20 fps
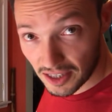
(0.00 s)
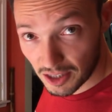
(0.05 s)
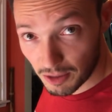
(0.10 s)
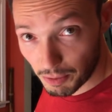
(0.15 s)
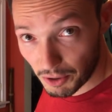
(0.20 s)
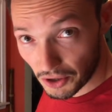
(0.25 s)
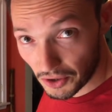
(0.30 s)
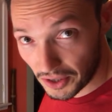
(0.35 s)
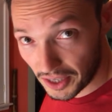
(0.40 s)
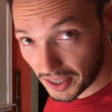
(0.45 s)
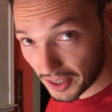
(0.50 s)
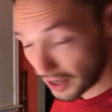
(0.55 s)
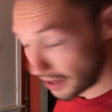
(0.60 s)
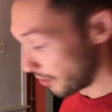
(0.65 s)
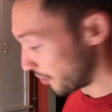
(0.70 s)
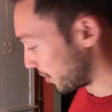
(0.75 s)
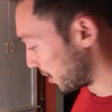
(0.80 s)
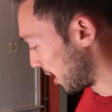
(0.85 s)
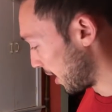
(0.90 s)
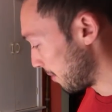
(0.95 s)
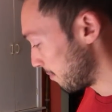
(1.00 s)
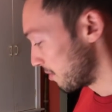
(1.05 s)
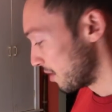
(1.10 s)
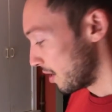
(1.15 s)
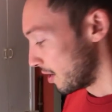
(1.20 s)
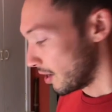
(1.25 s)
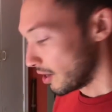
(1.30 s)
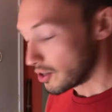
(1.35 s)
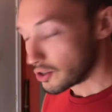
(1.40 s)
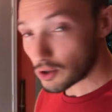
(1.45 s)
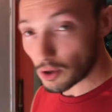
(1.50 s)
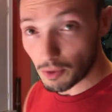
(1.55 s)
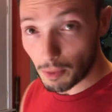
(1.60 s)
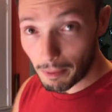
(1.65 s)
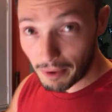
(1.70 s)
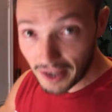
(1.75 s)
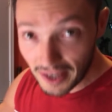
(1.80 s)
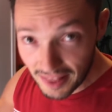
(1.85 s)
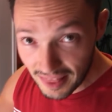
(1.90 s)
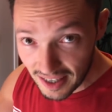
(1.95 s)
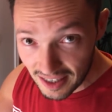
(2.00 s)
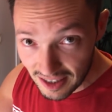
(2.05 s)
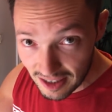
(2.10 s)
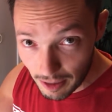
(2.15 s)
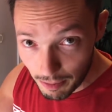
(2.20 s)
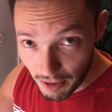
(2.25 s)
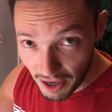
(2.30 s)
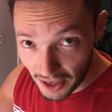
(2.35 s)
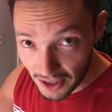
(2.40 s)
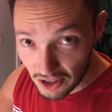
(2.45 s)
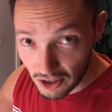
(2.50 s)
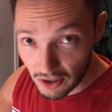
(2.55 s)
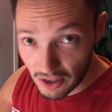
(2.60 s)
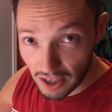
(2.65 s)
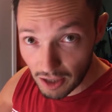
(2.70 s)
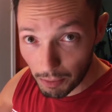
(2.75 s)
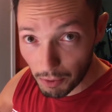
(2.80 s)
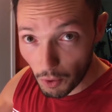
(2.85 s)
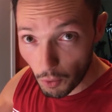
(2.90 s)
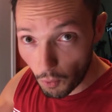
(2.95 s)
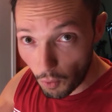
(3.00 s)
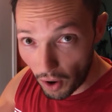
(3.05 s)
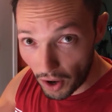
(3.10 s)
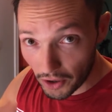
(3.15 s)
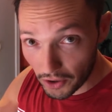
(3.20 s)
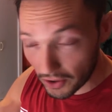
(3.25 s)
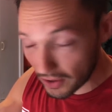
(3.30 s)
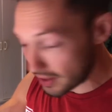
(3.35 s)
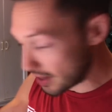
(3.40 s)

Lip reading: and spirulina, okay? So to get this to mix, you need to put water